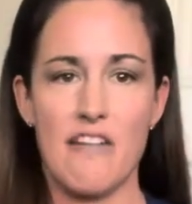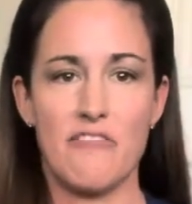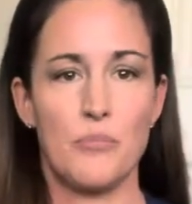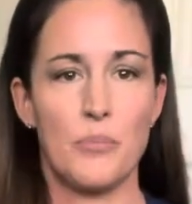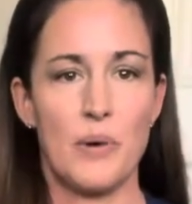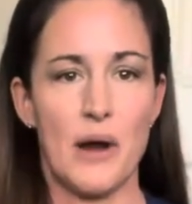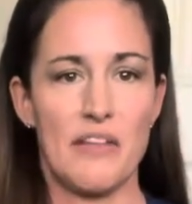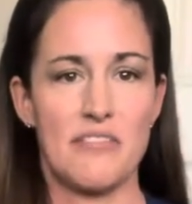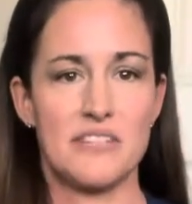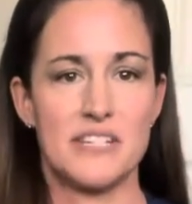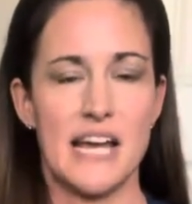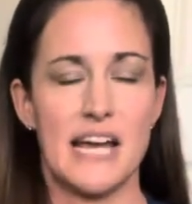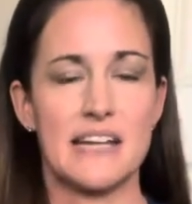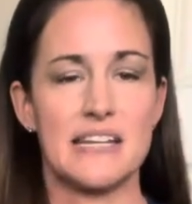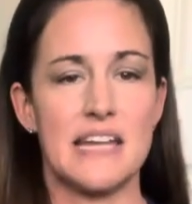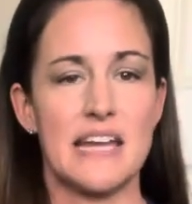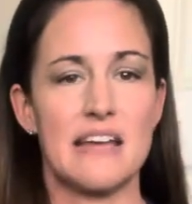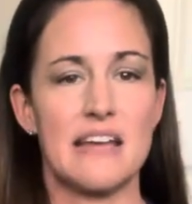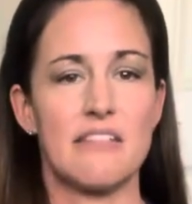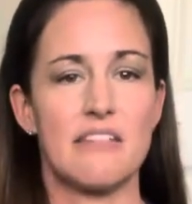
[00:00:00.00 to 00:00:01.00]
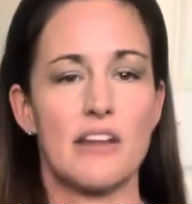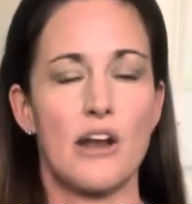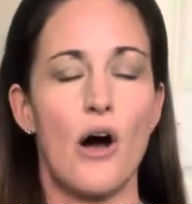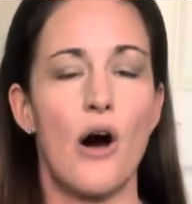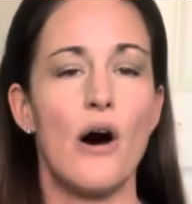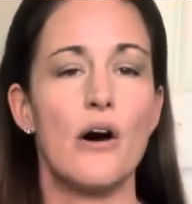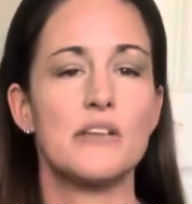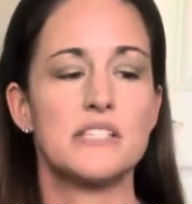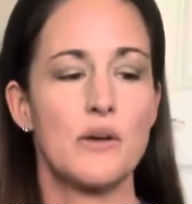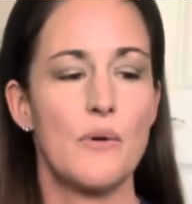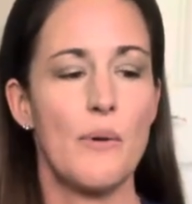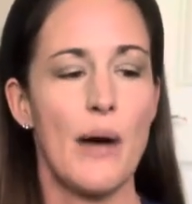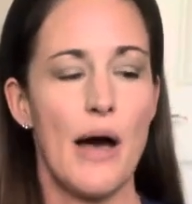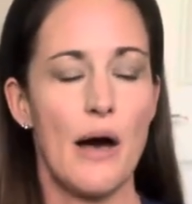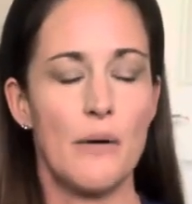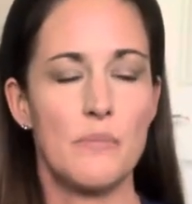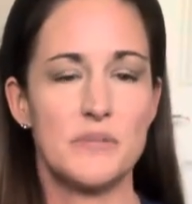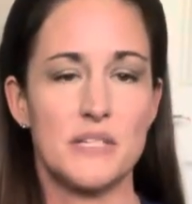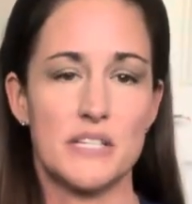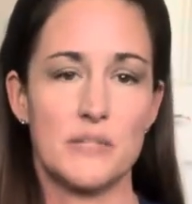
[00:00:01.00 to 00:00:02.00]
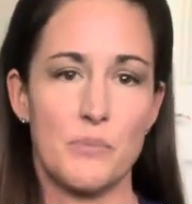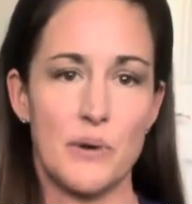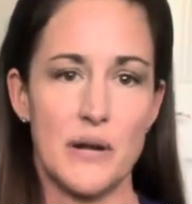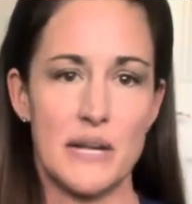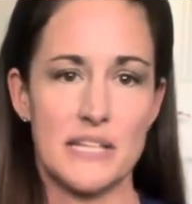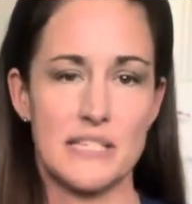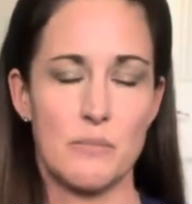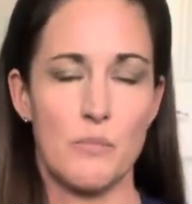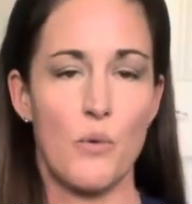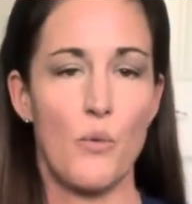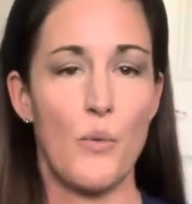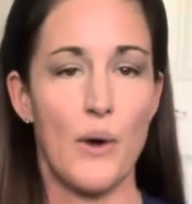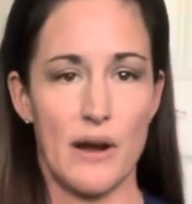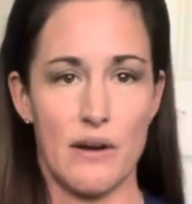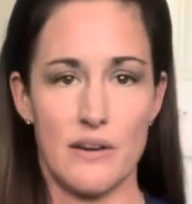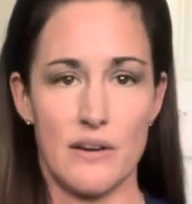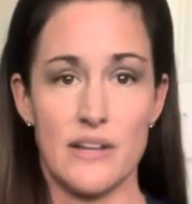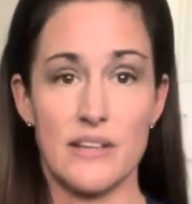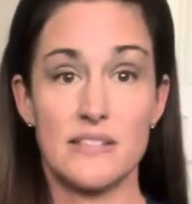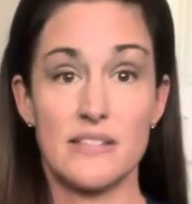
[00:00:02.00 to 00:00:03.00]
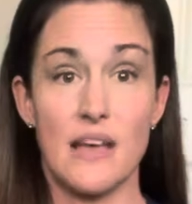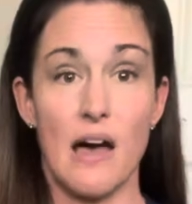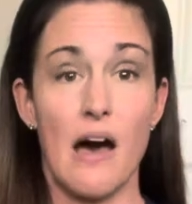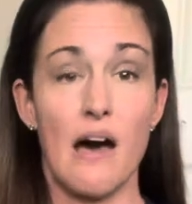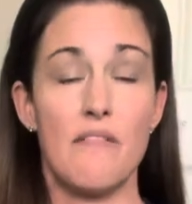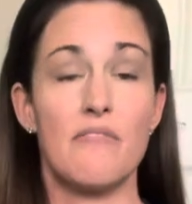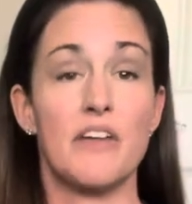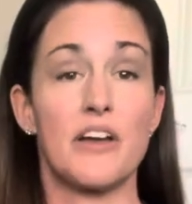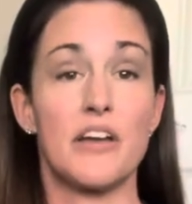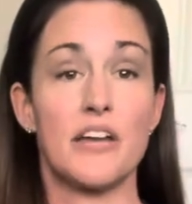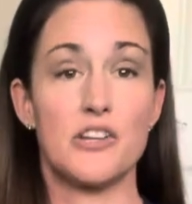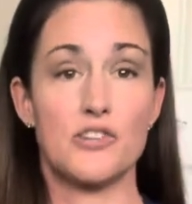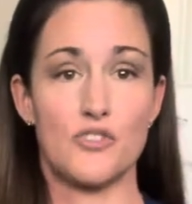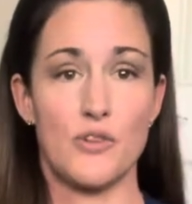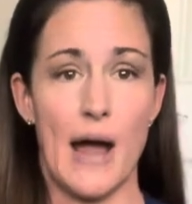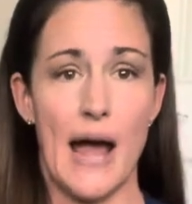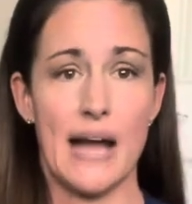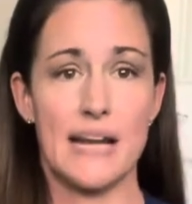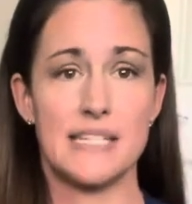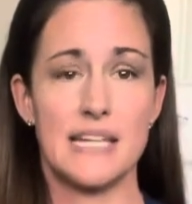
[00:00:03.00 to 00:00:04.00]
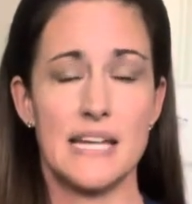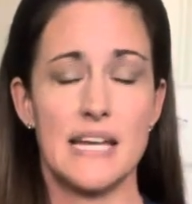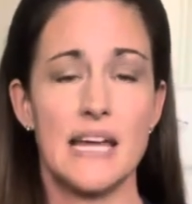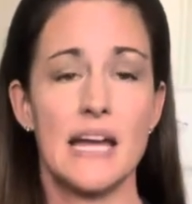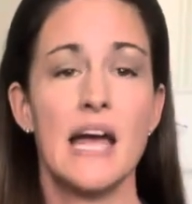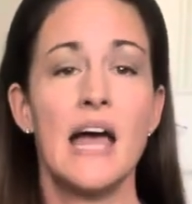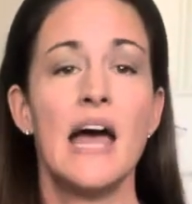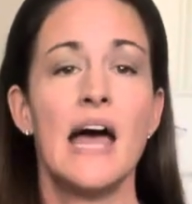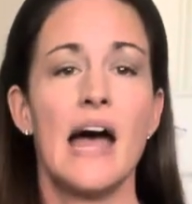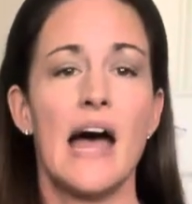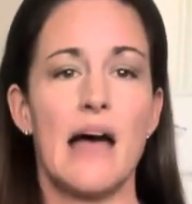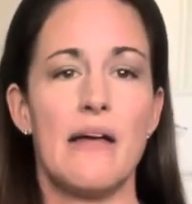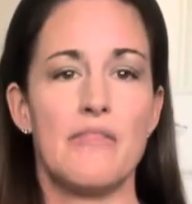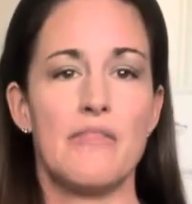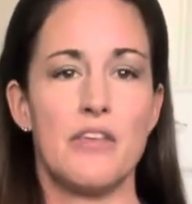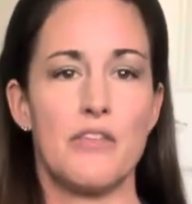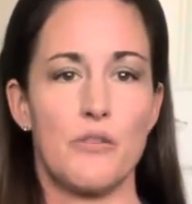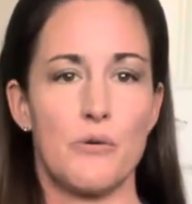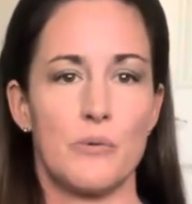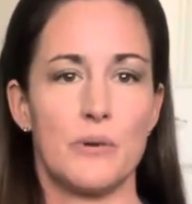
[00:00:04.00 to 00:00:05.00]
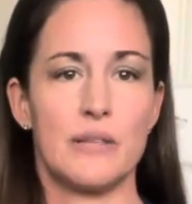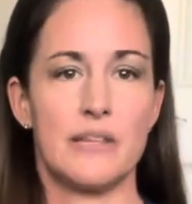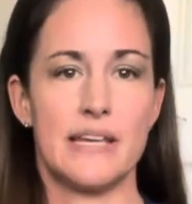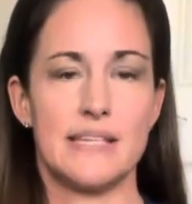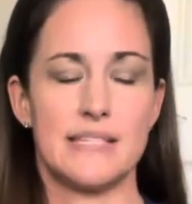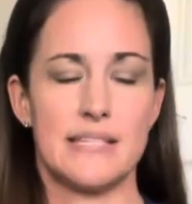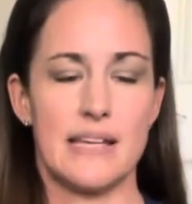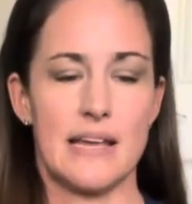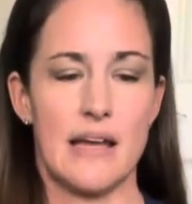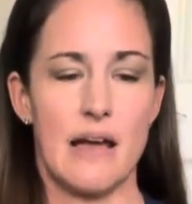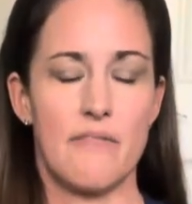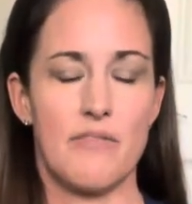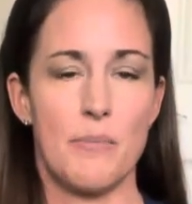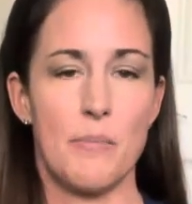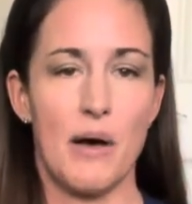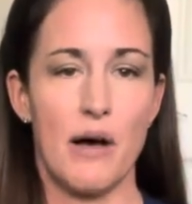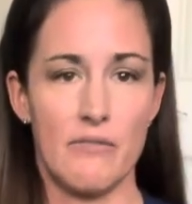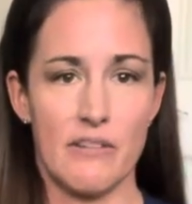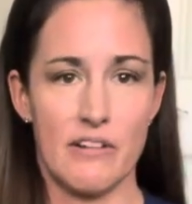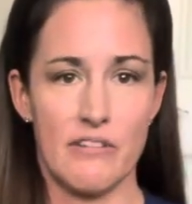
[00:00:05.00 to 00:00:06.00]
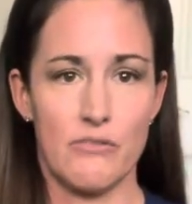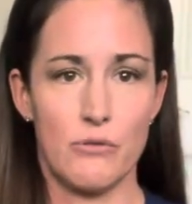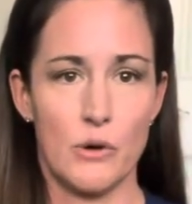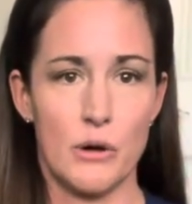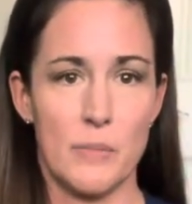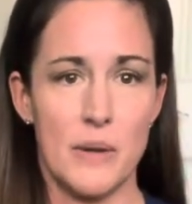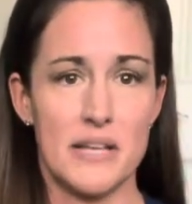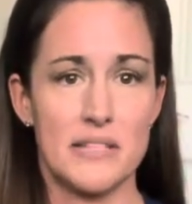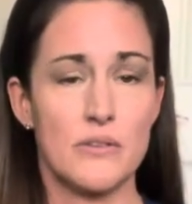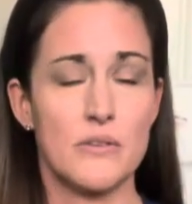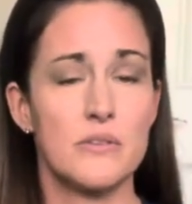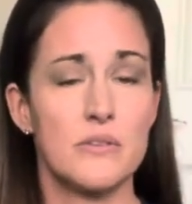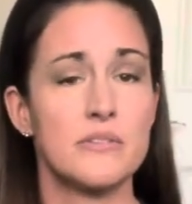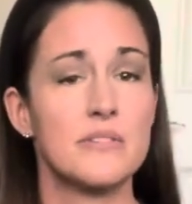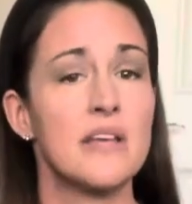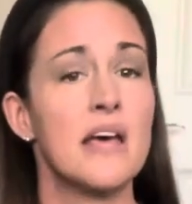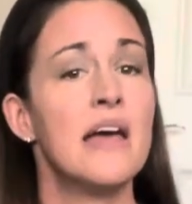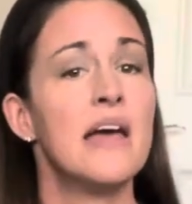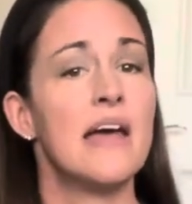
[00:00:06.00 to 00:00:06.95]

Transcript: breath technique that also helps us bring some awareness of the contracting and then the releasing of the pelvic floor muscles.